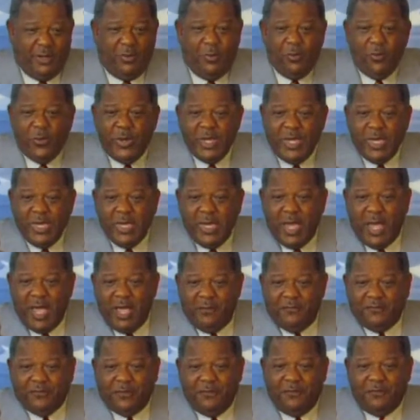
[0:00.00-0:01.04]
we
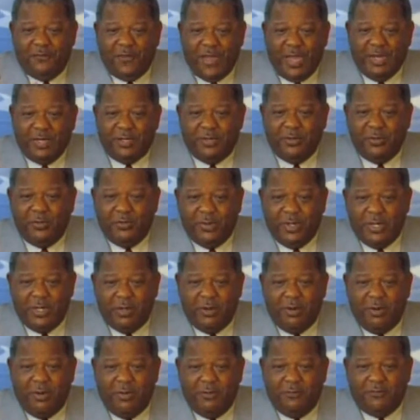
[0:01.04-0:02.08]
have to find a
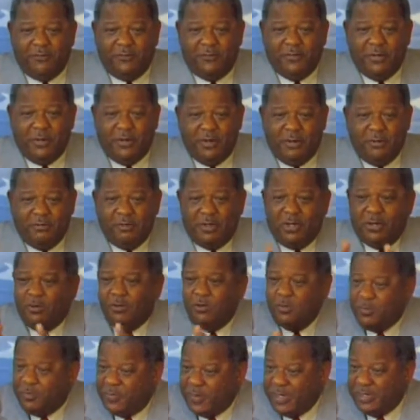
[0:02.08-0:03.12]
way of
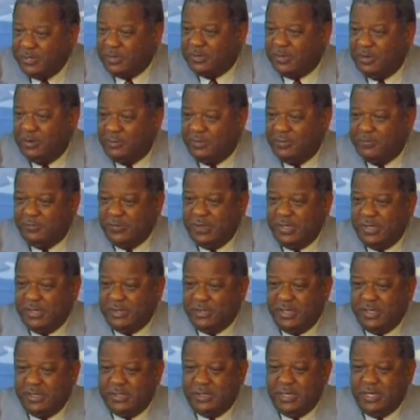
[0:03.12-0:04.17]
recouping some of
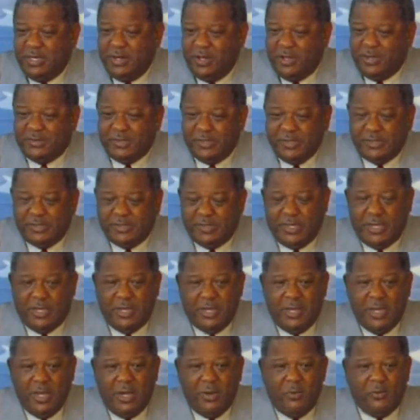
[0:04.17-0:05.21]
the losses here.
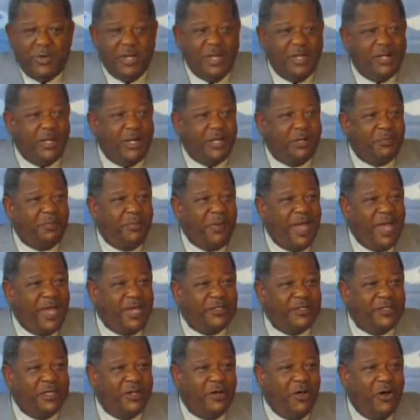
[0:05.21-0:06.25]
We are not
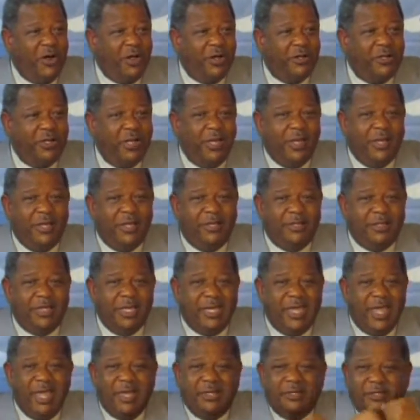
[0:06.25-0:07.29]
passing on
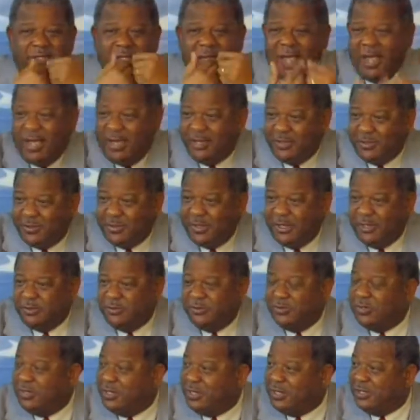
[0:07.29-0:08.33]
the entire thing
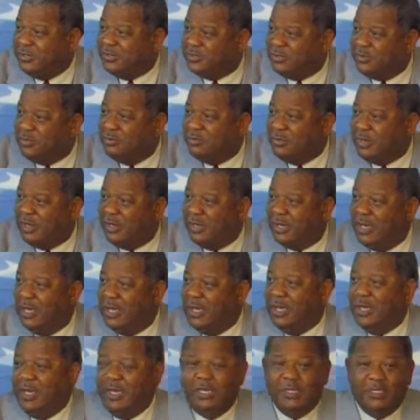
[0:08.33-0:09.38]
to the consumer.
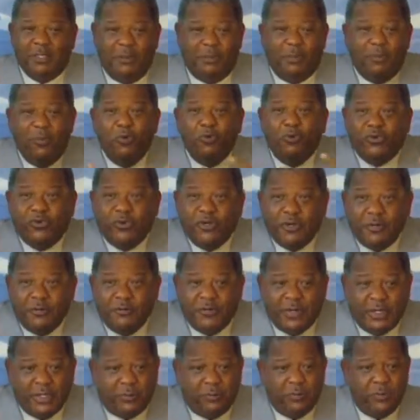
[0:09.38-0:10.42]
It's a portion
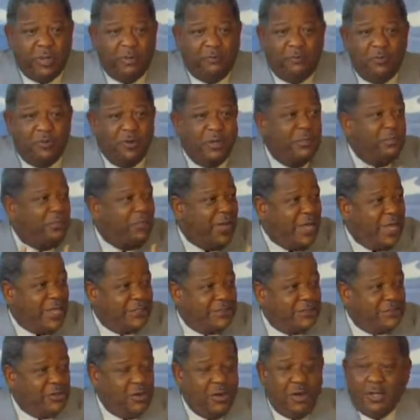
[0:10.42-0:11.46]
of it. We have only
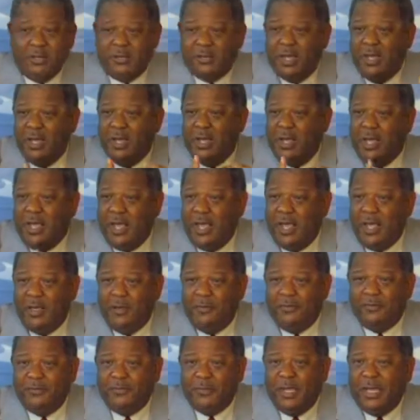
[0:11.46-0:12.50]
passed on
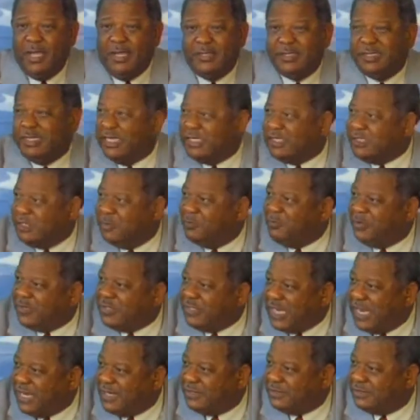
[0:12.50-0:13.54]

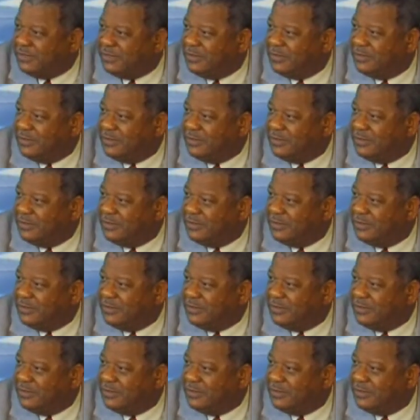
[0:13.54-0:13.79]
60%.